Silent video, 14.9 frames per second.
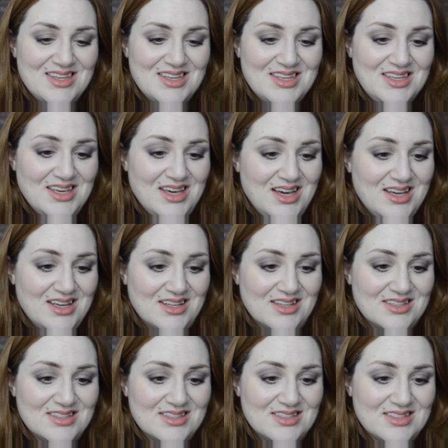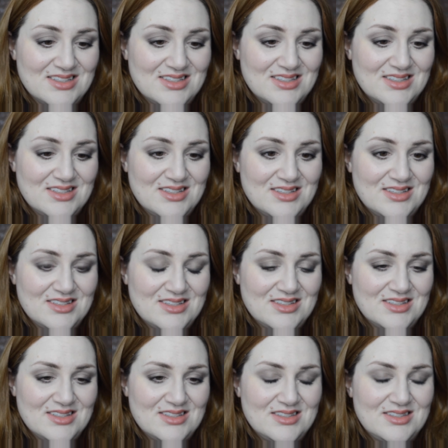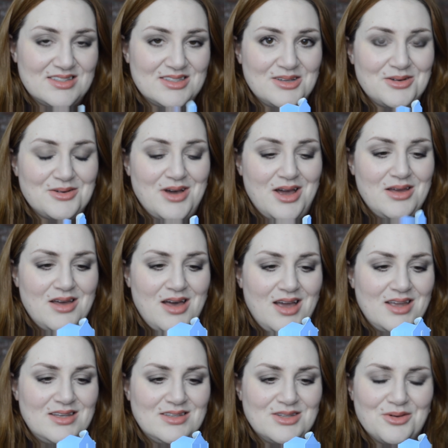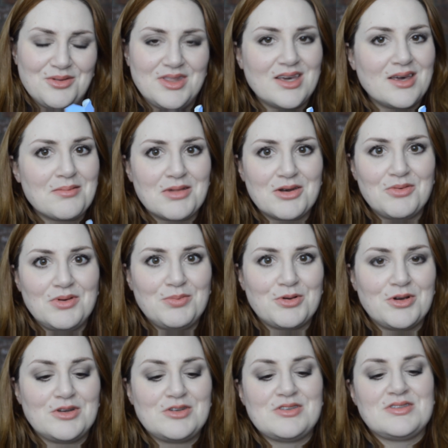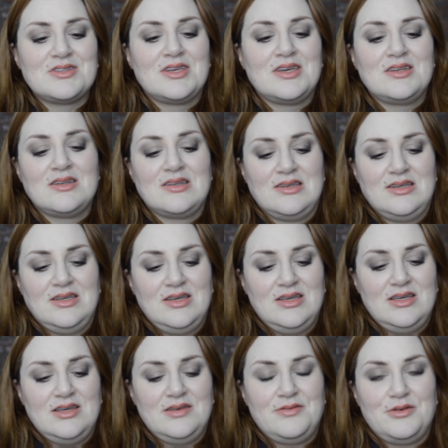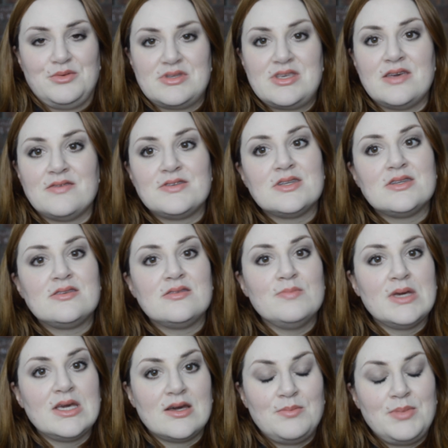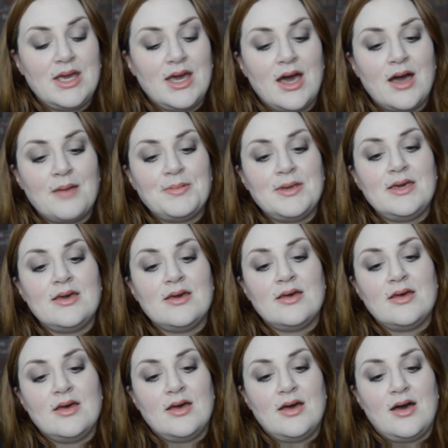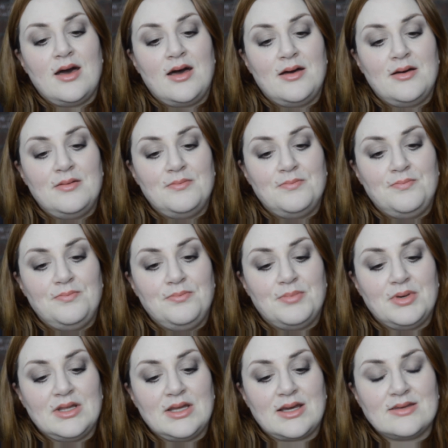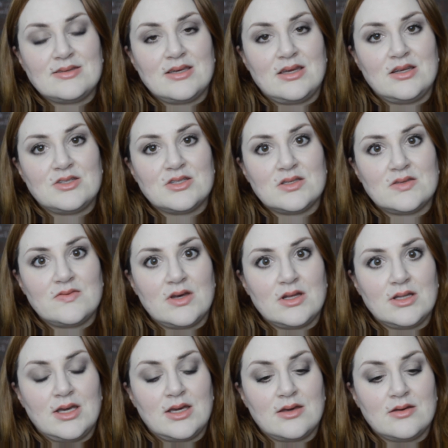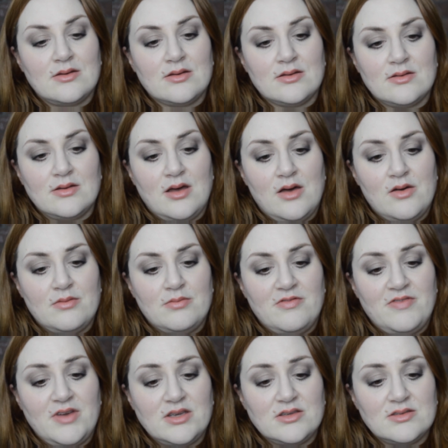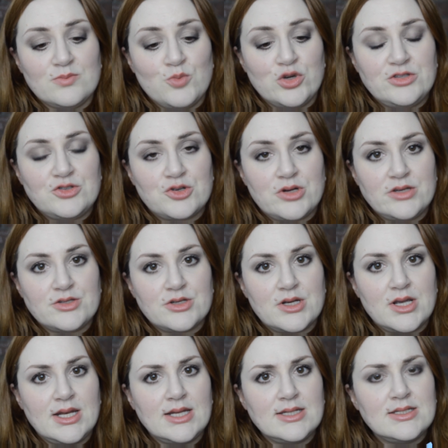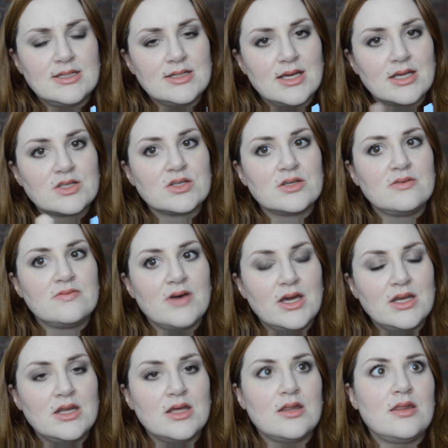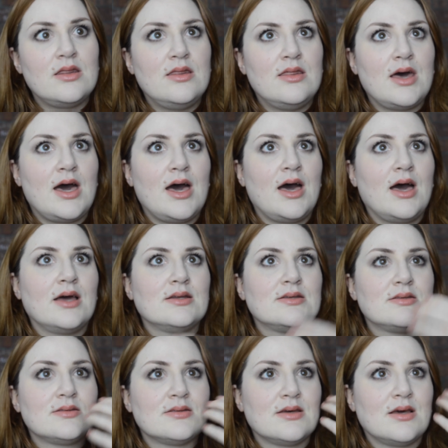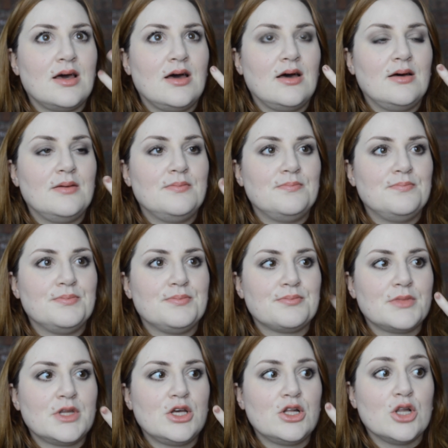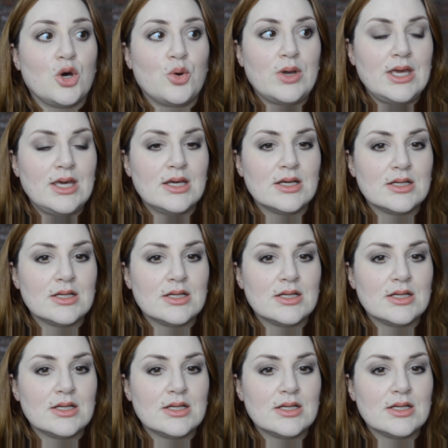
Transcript: Yeah. So I don't think I'm going to repurchase it. If it was gifted to me, I'd be happy. But like I said, it just felt like a face moisturizer, and I didn't actually find it that glowy